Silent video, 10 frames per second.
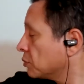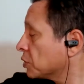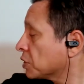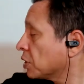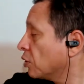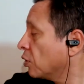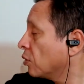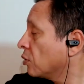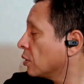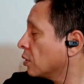I'm just gonna
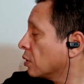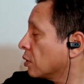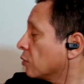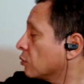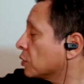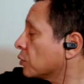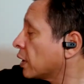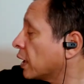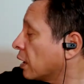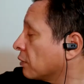go with what
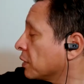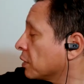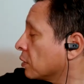I have here.